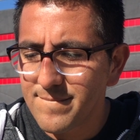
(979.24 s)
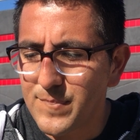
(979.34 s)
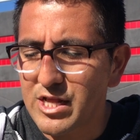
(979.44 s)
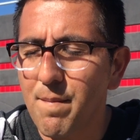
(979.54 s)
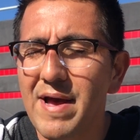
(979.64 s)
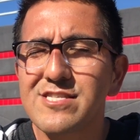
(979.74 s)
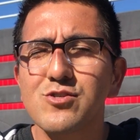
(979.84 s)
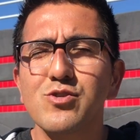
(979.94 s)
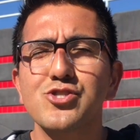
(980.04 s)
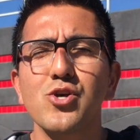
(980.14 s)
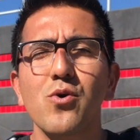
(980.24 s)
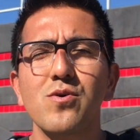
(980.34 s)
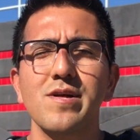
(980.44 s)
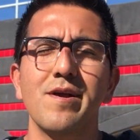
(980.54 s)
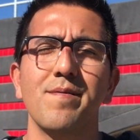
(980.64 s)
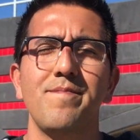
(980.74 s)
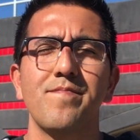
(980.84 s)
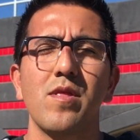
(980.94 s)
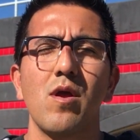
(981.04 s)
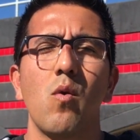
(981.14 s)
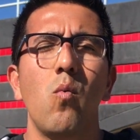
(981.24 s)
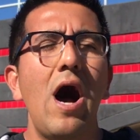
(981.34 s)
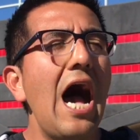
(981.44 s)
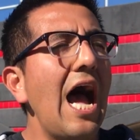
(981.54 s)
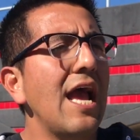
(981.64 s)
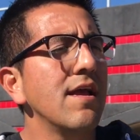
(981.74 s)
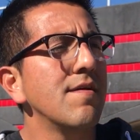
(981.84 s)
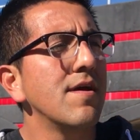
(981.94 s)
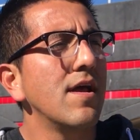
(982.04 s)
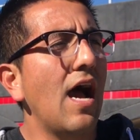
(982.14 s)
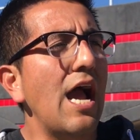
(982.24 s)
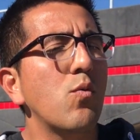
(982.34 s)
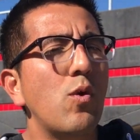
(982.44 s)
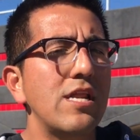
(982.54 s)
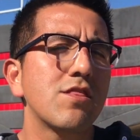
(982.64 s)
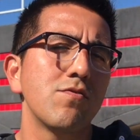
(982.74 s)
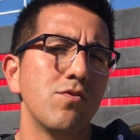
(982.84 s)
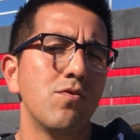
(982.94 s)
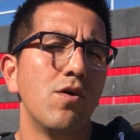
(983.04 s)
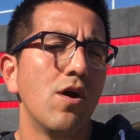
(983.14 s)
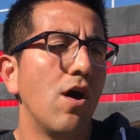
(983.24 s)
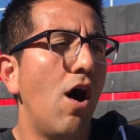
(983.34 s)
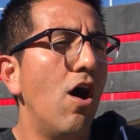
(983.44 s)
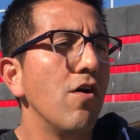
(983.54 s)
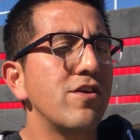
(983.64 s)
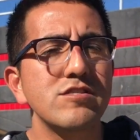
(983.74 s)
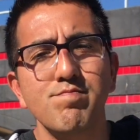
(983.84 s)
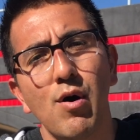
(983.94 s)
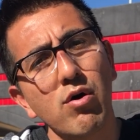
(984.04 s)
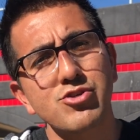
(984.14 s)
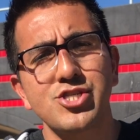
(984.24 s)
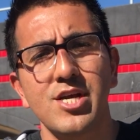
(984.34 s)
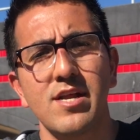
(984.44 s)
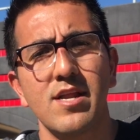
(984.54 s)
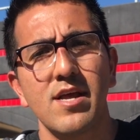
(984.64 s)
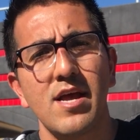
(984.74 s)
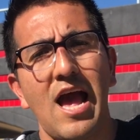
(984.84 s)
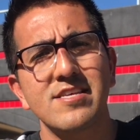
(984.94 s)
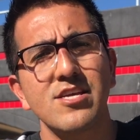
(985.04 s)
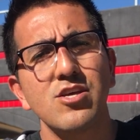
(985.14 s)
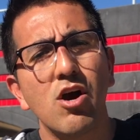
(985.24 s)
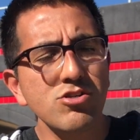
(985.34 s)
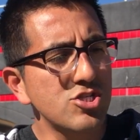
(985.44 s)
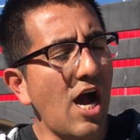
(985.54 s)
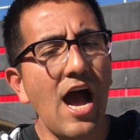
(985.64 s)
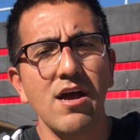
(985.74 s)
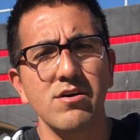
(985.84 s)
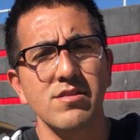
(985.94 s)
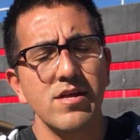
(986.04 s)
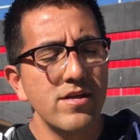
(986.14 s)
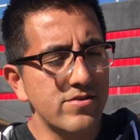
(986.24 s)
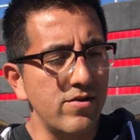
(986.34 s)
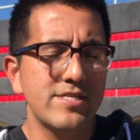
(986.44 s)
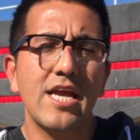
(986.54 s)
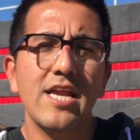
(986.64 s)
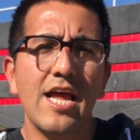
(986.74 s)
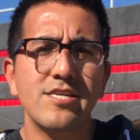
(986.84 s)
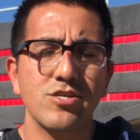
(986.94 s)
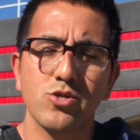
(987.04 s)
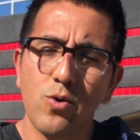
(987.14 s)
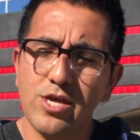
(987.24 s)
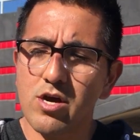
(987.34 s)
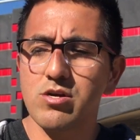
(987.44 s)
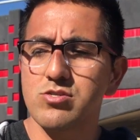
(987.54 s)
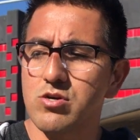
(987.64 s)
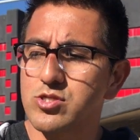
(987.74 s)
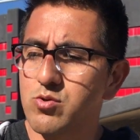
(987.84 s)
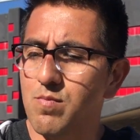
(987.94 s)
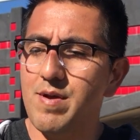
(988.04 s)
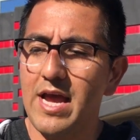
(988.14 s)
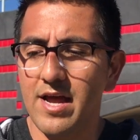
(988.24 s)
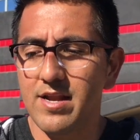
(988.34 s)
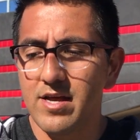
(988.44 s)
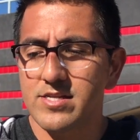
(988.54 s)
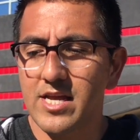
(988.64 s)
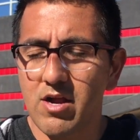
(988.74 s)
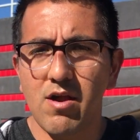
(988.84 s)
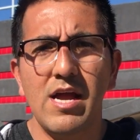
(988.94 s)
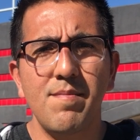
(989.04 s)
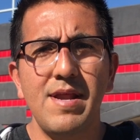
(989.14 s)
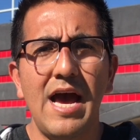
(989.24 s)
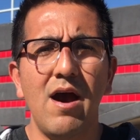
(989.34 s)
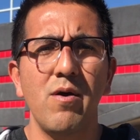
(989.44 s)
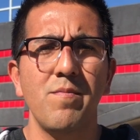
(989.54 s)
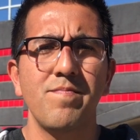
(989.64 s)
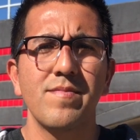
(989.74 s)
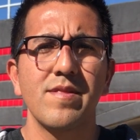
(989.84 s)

But the message was so clear. Why I went through all this bullshit as a young child, to a teenager, to a young adult, to a man, to here I am now,